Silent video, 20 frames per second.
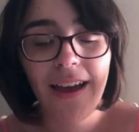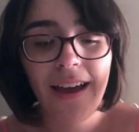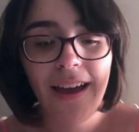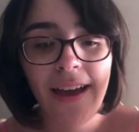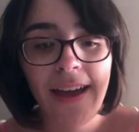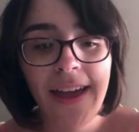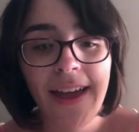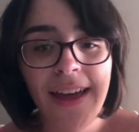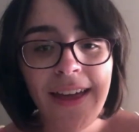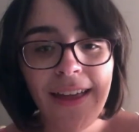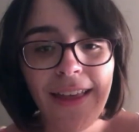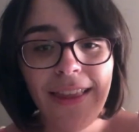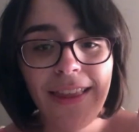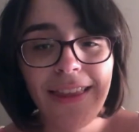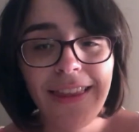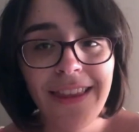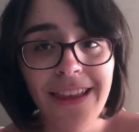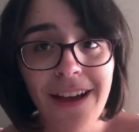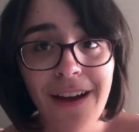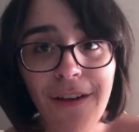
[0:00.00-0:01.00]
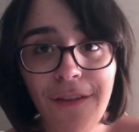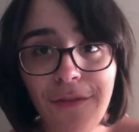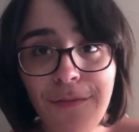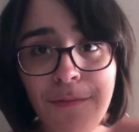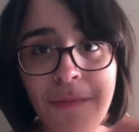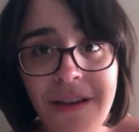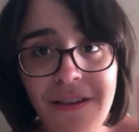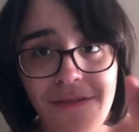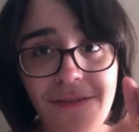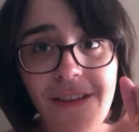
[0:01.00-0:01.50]
I love
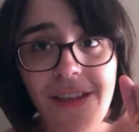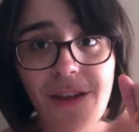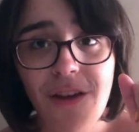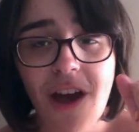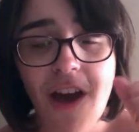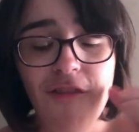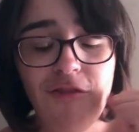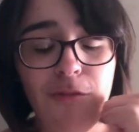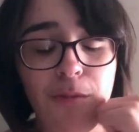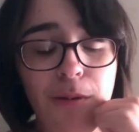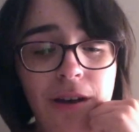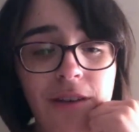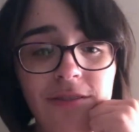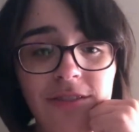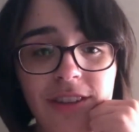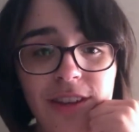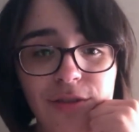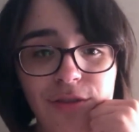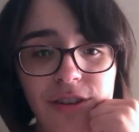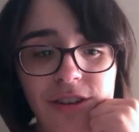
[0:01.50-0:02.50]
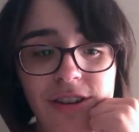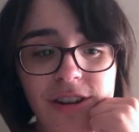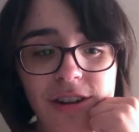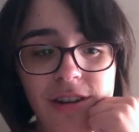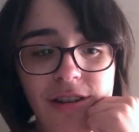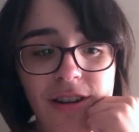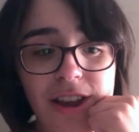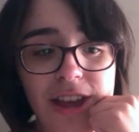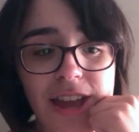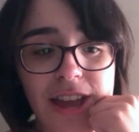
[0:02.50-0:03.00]
my fellow Hufflepuff, Cedric
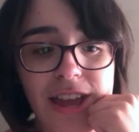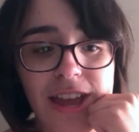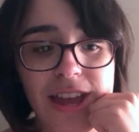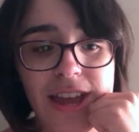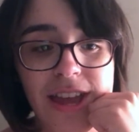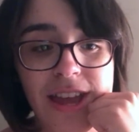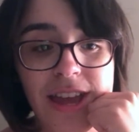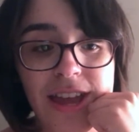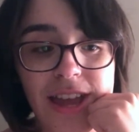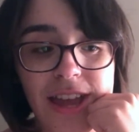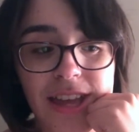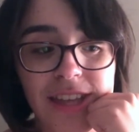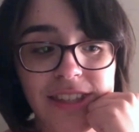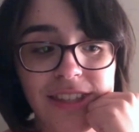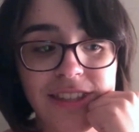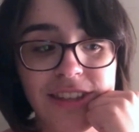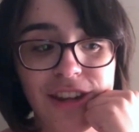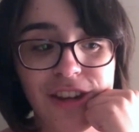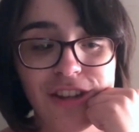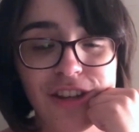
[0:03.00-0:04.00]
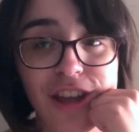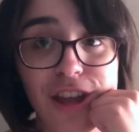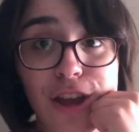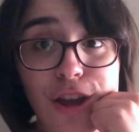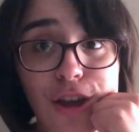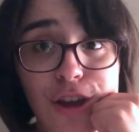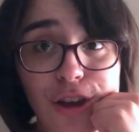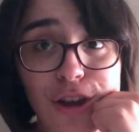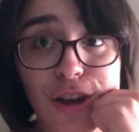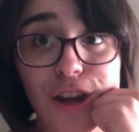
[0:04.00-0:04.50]
Diggory. He is such a
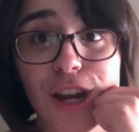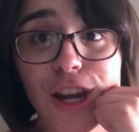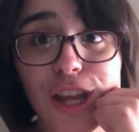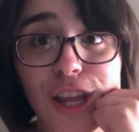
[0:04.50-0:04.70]
good